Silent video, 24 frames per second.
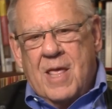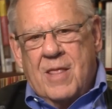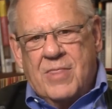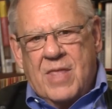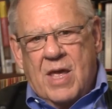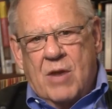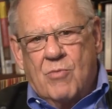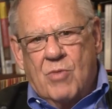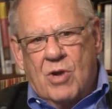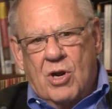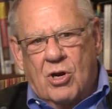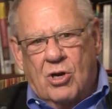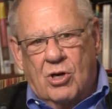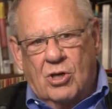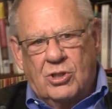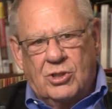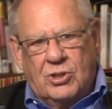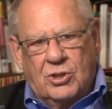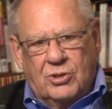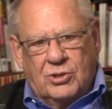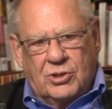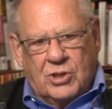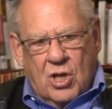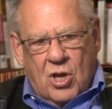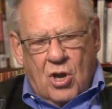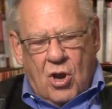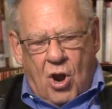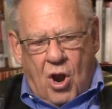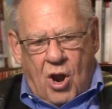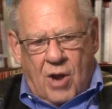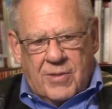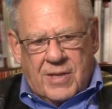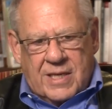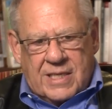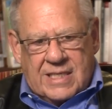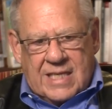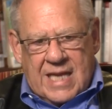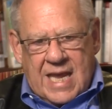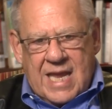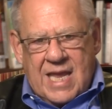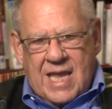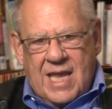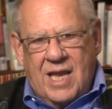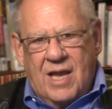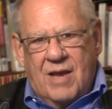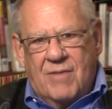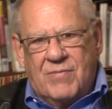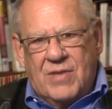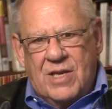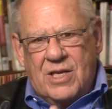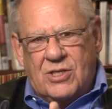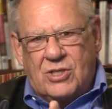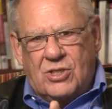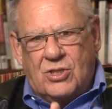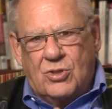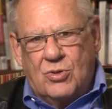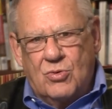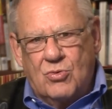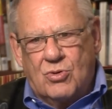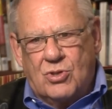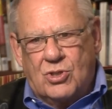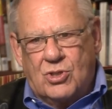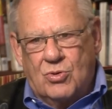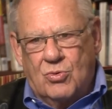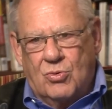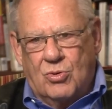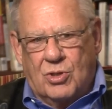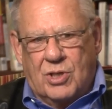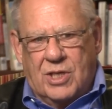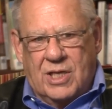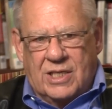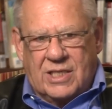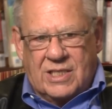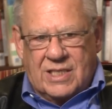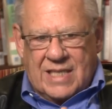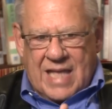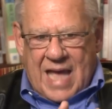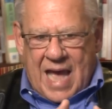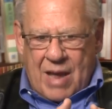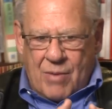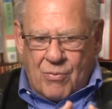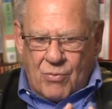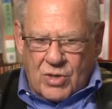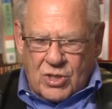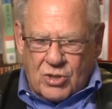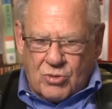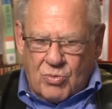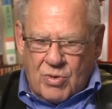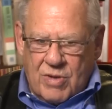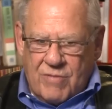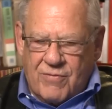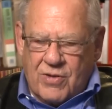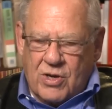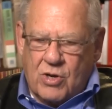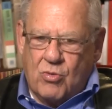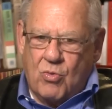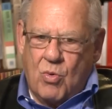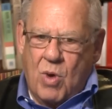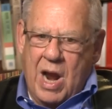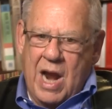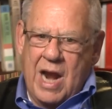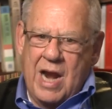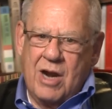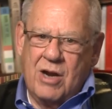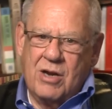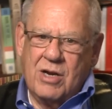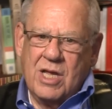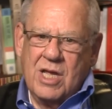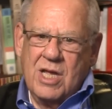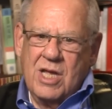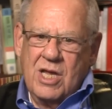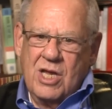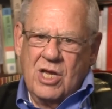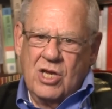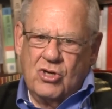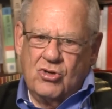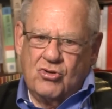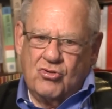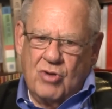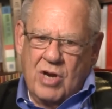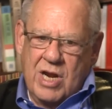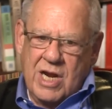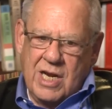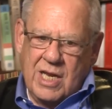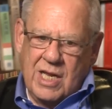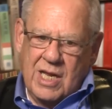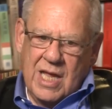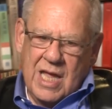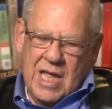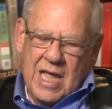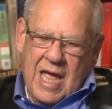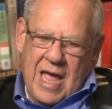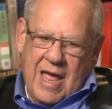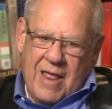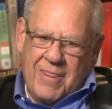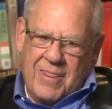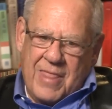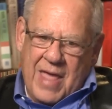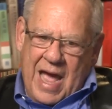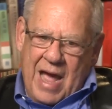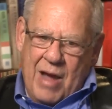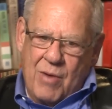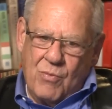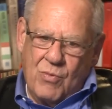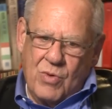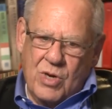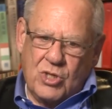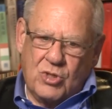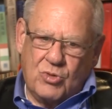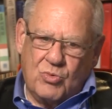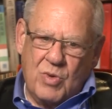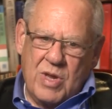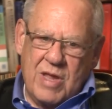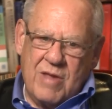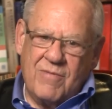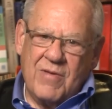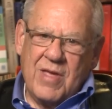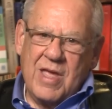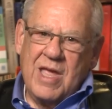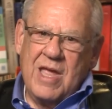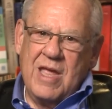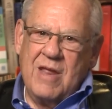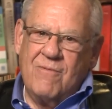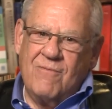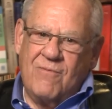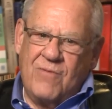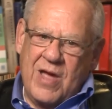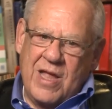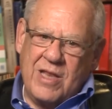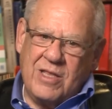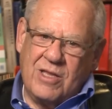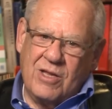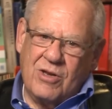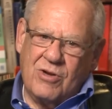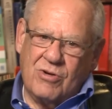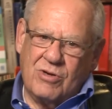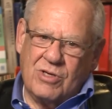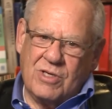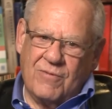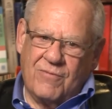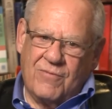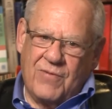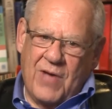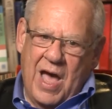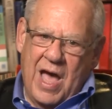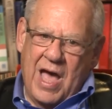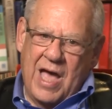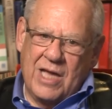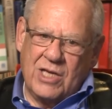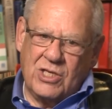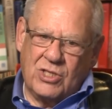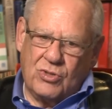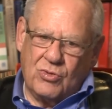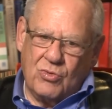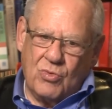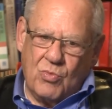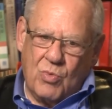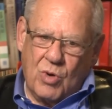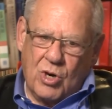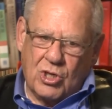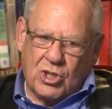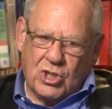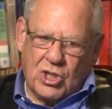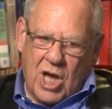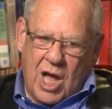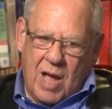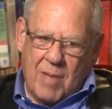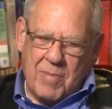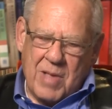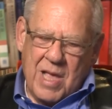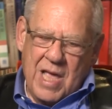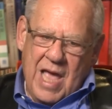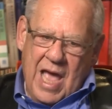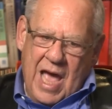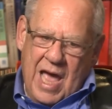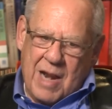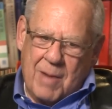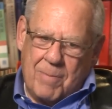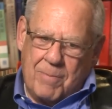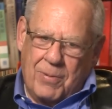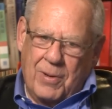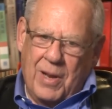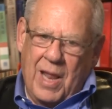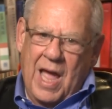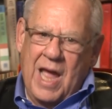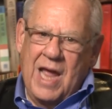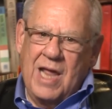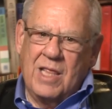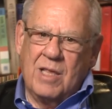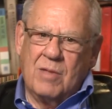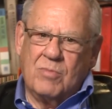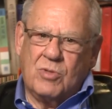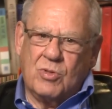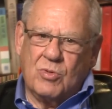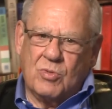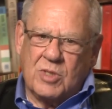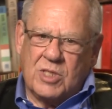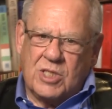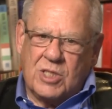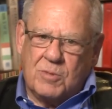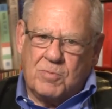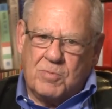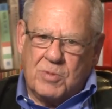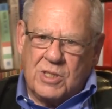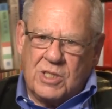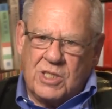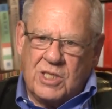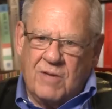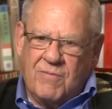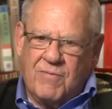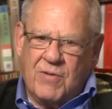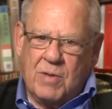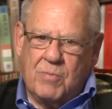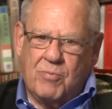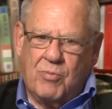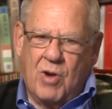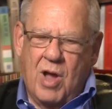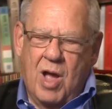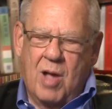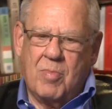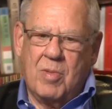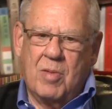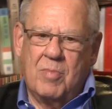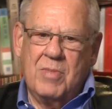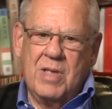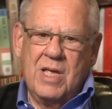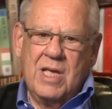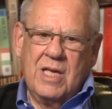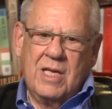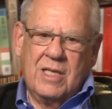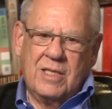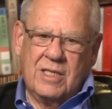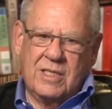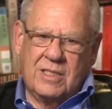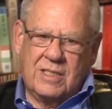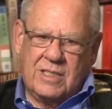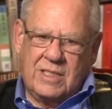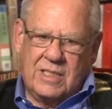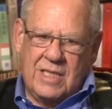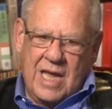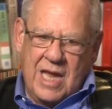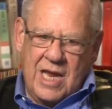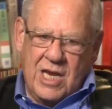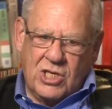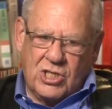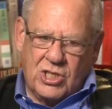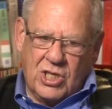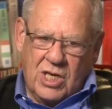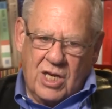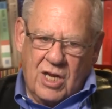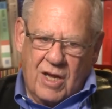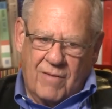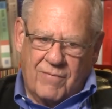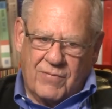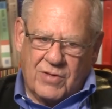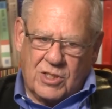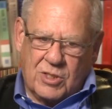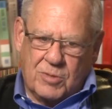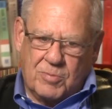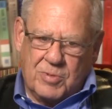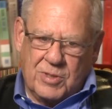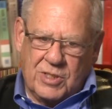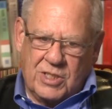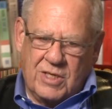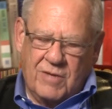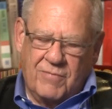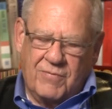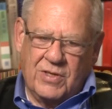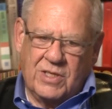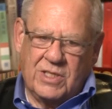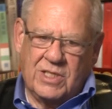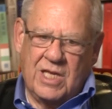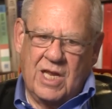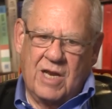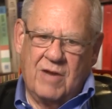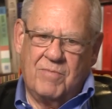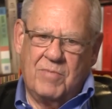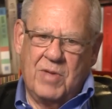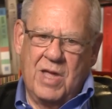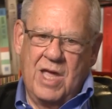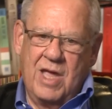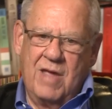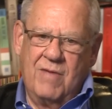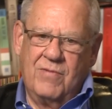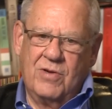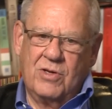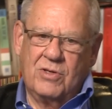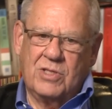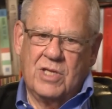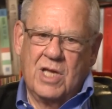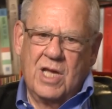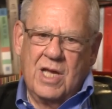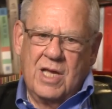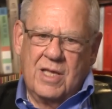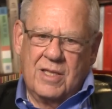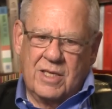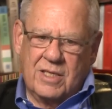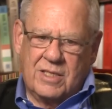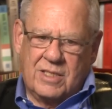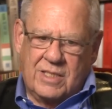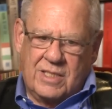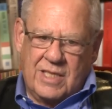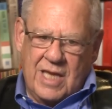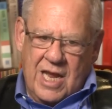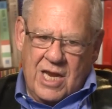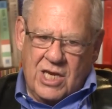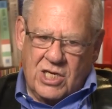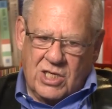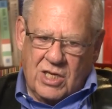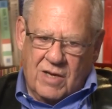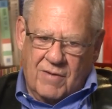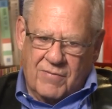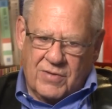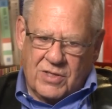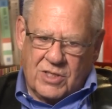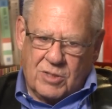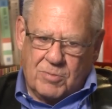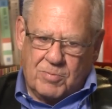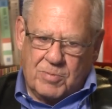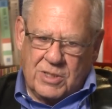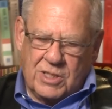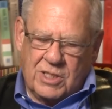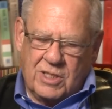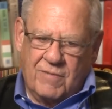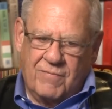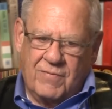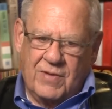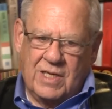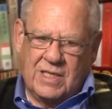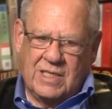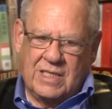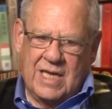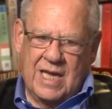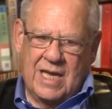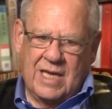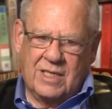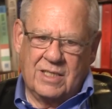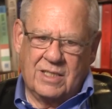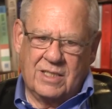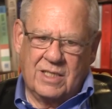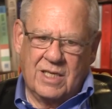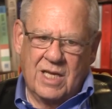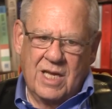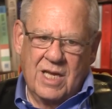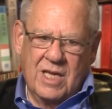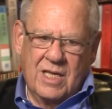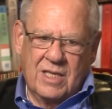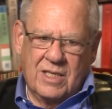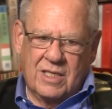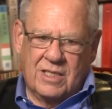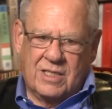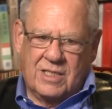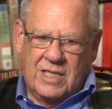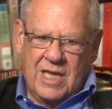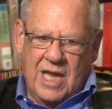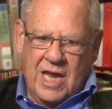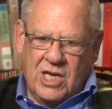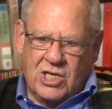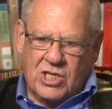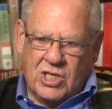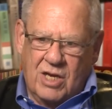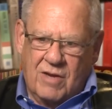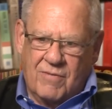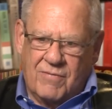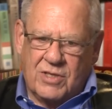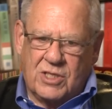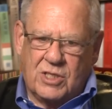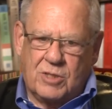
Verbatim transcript: Then rehearsals are the taking of these two toolkits, that which we've acquired in training and that which we've invented or devised through workshop, and applying them to a specific problem the staging of a specific set of behaviors, the staging of a specific text, the staging of a